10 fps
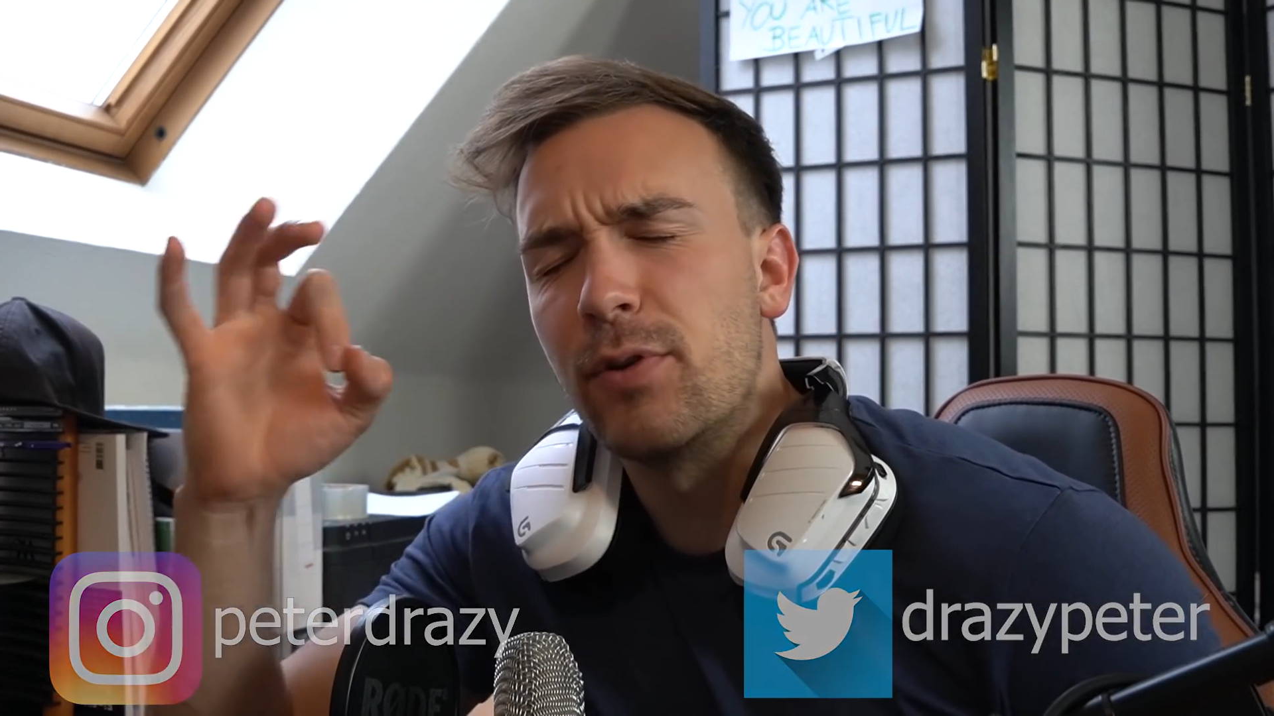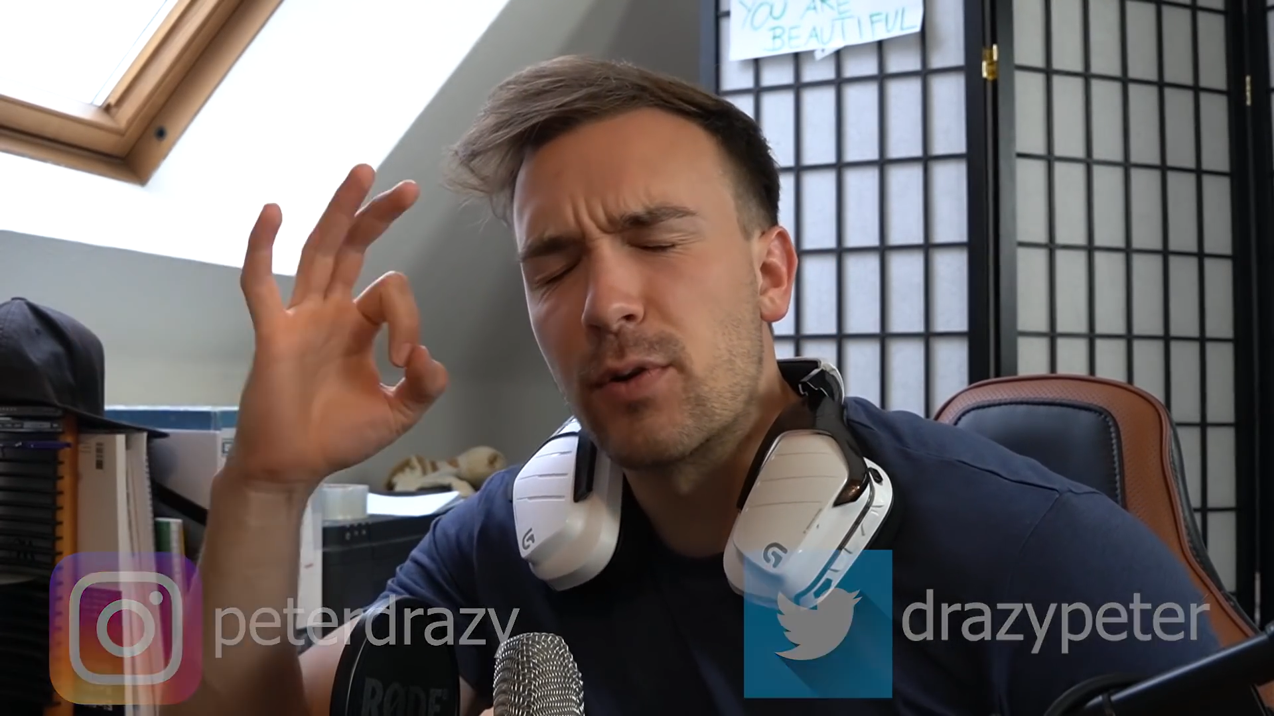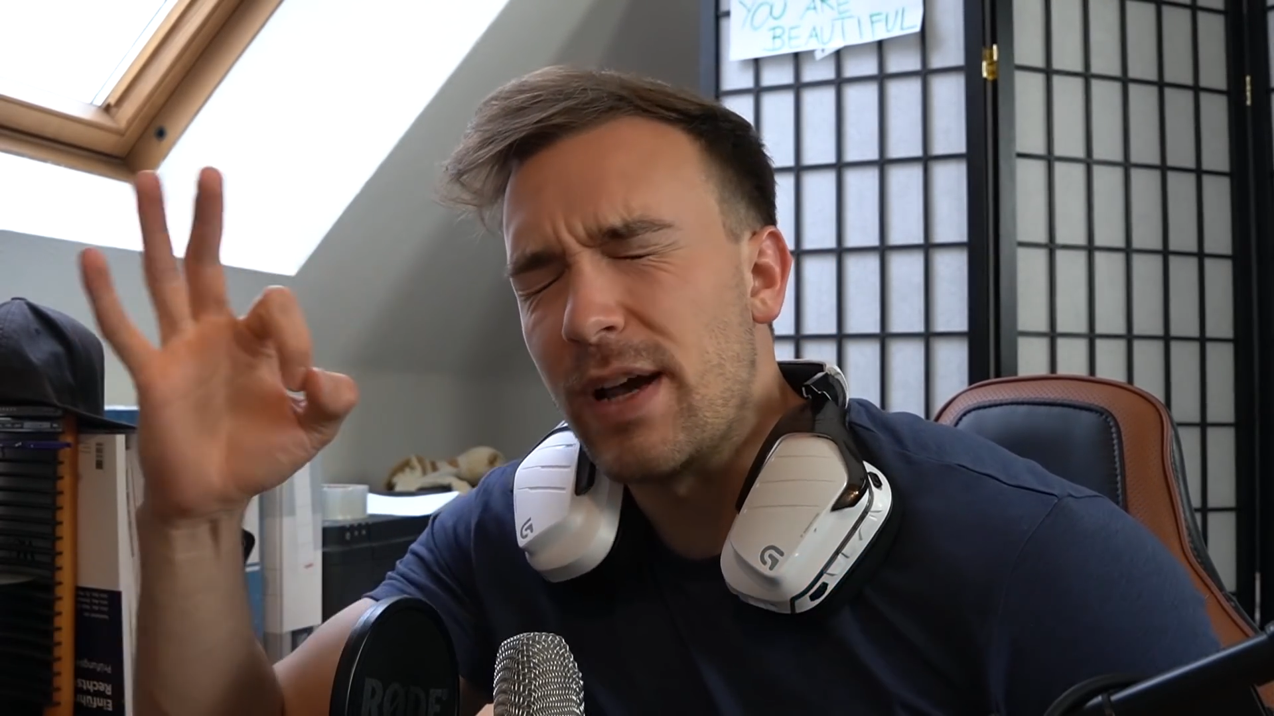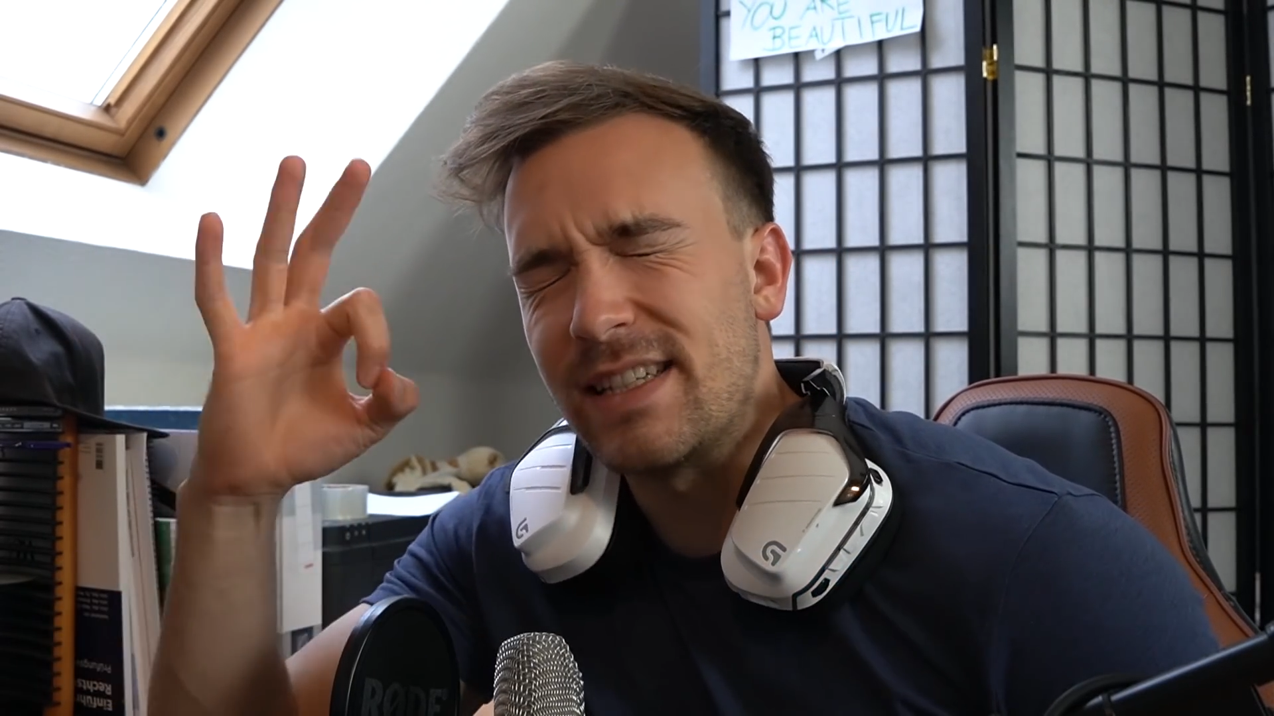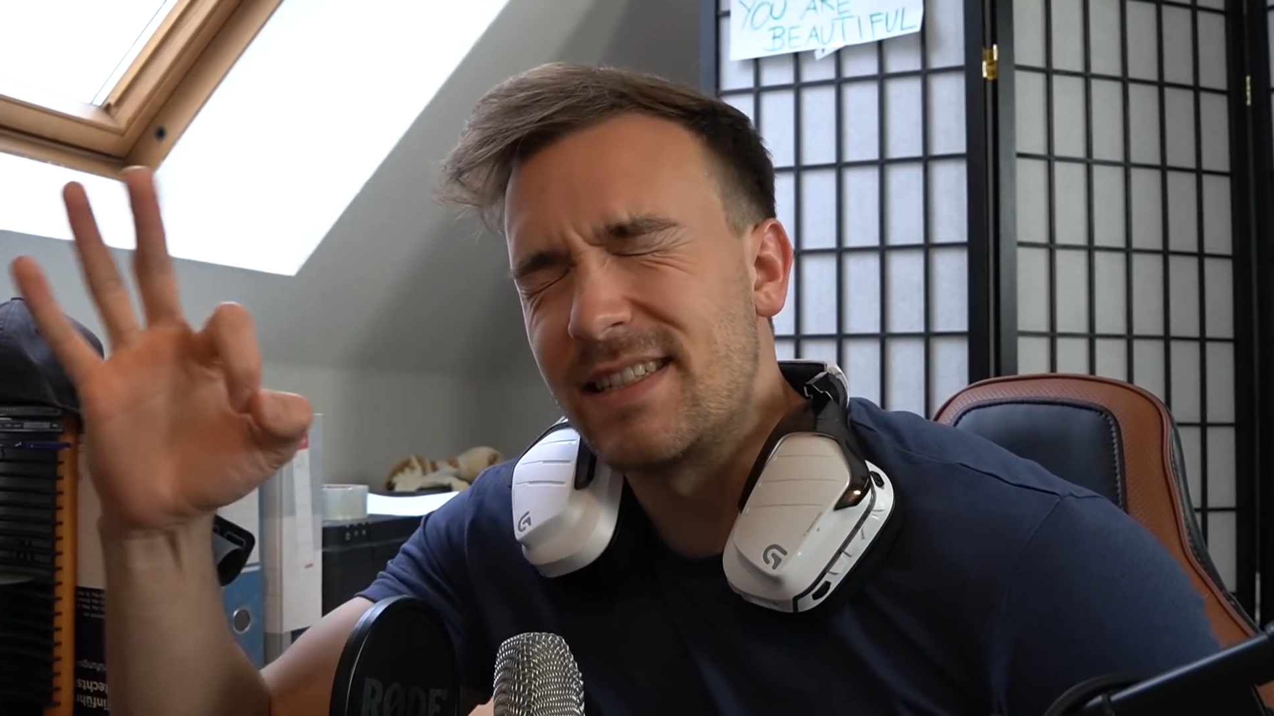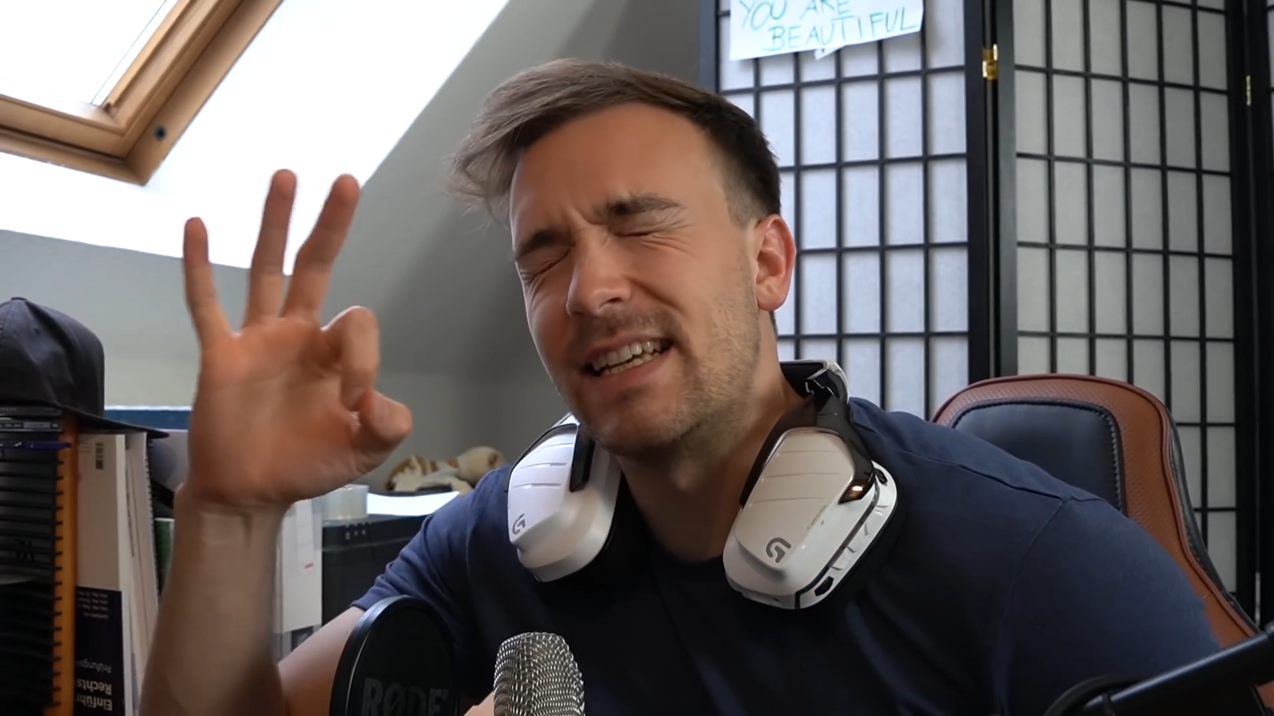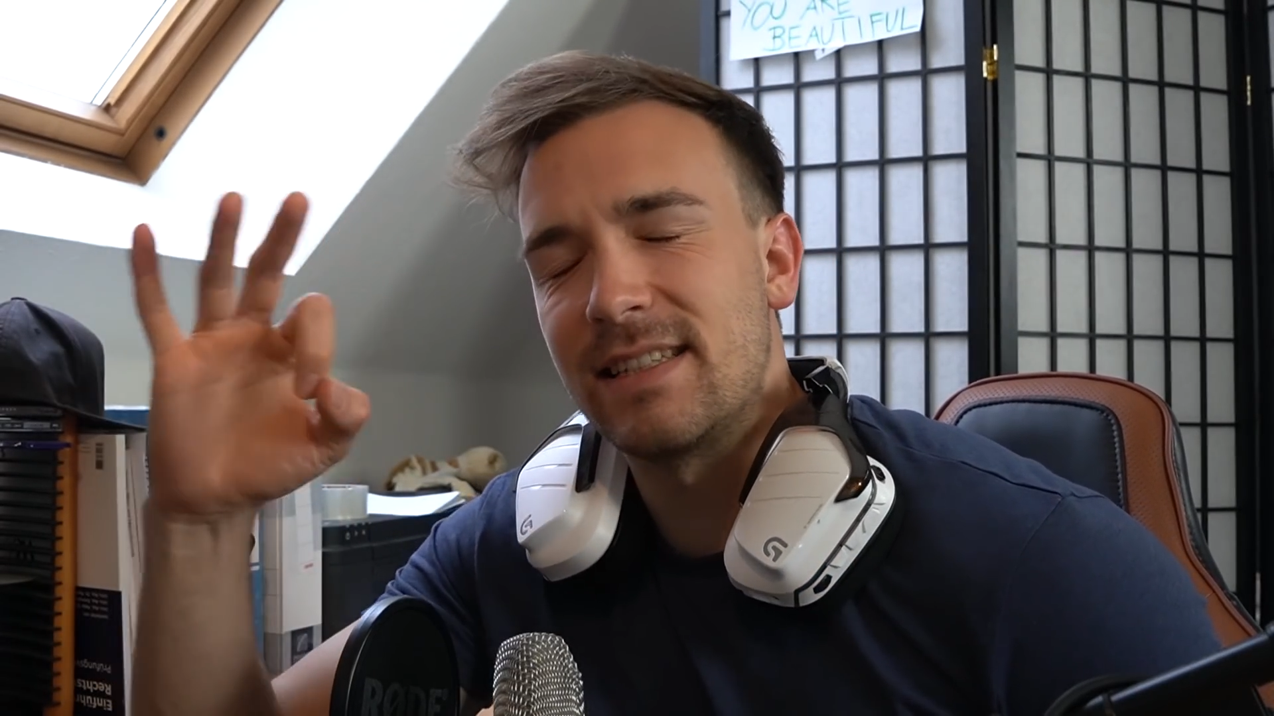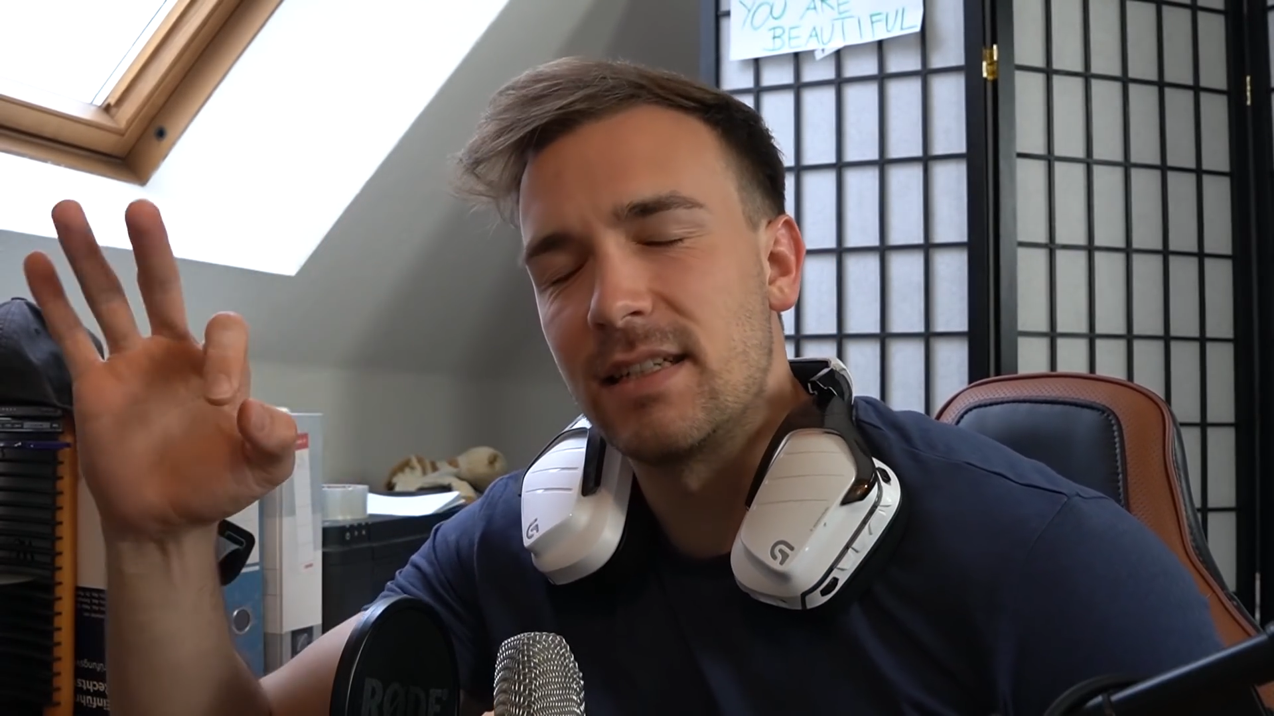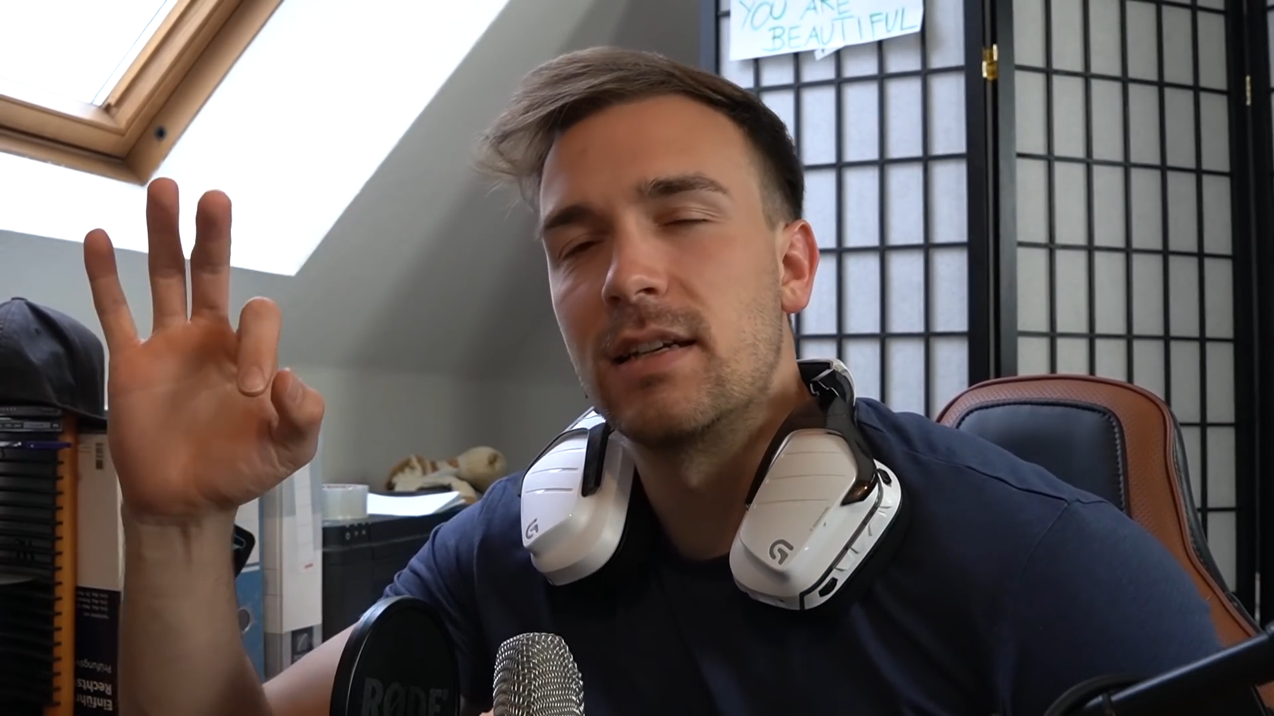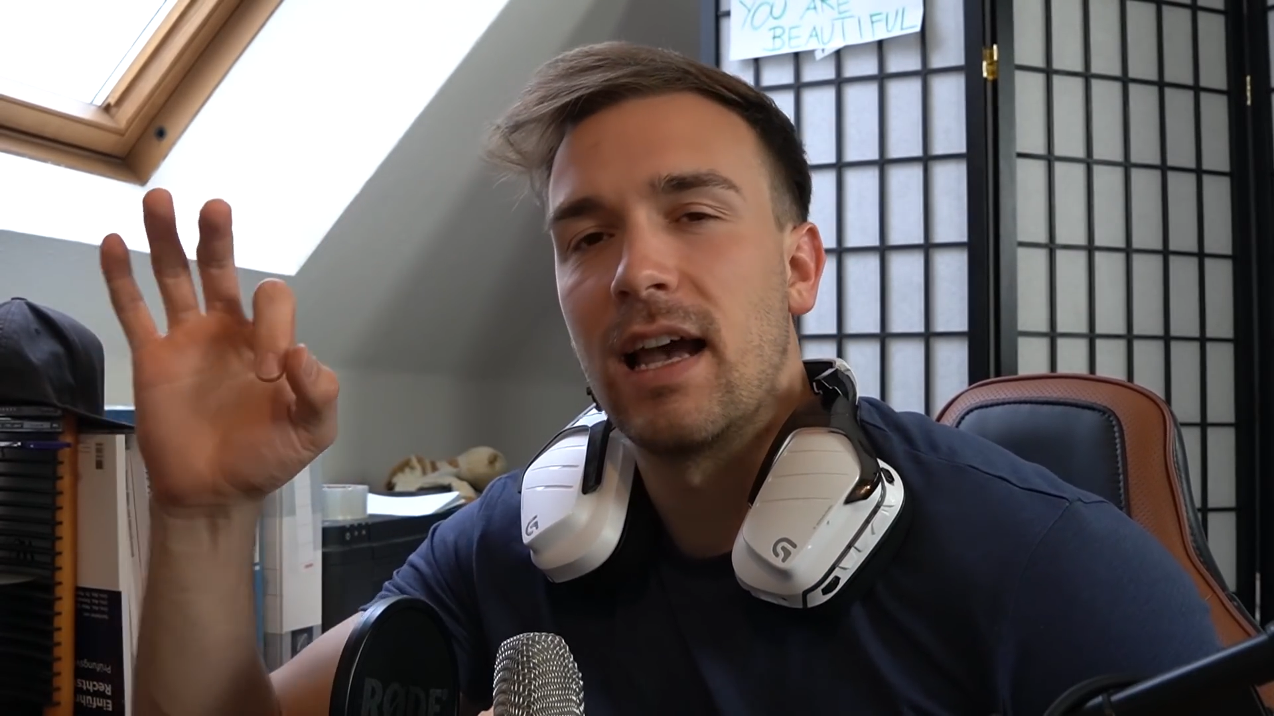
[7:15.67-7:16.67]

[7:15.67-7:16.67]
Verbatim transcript: requested